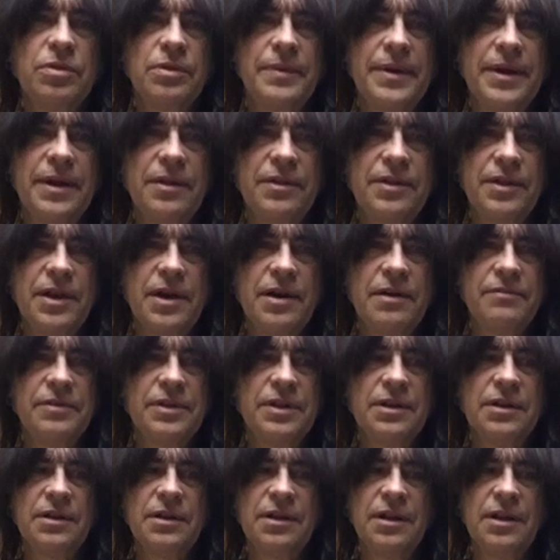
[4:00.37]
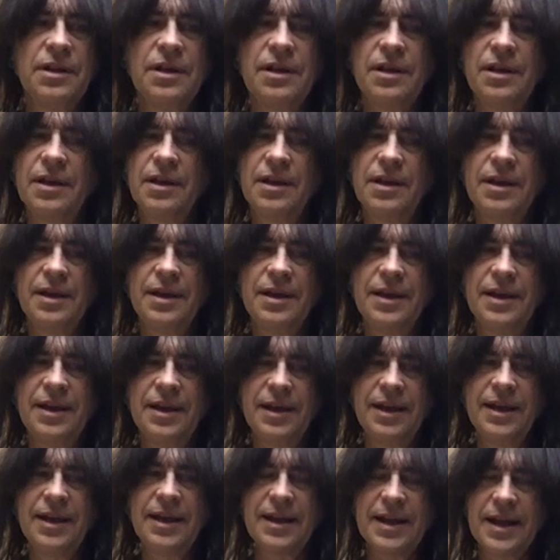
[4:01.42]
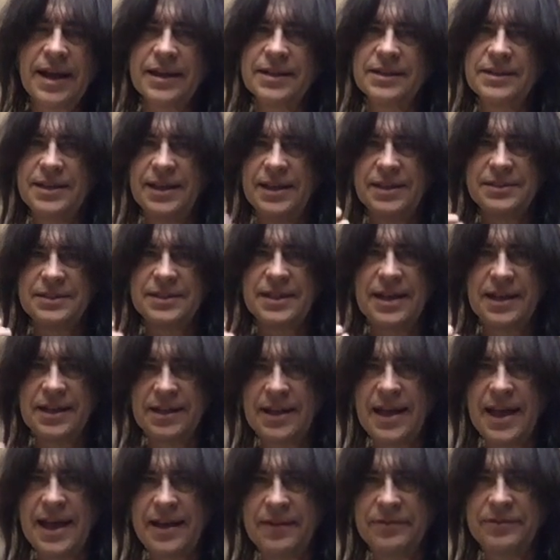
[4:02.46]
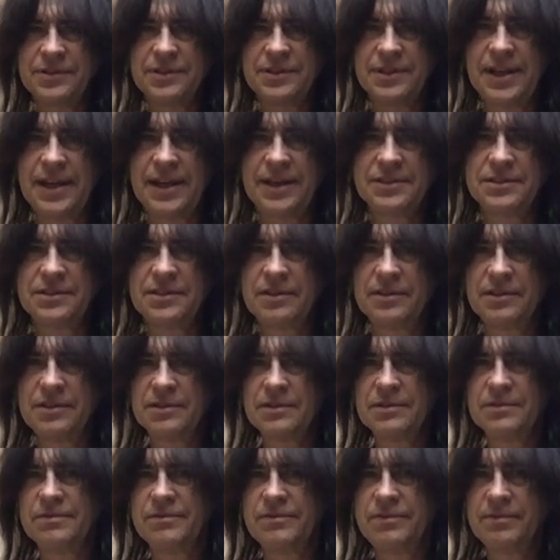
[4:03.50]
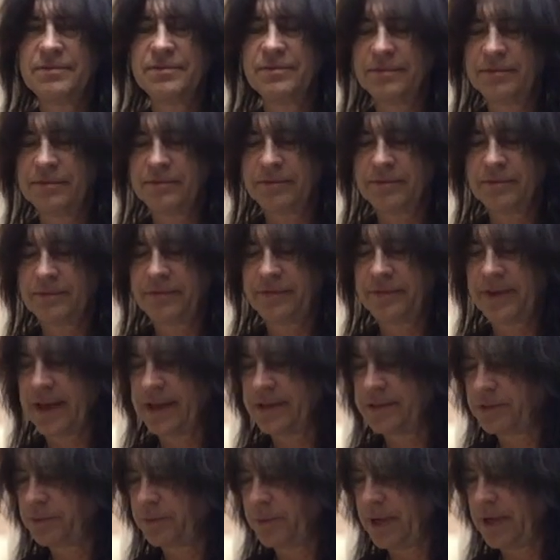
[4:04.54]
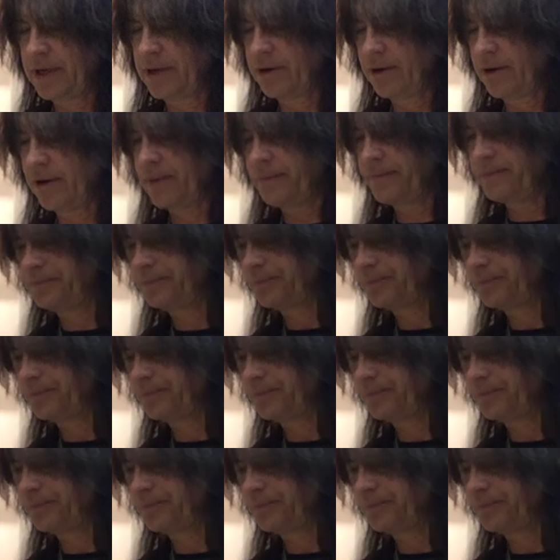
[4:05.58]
them out of the oven, and I could taste that aftertaste of the fake sweetener.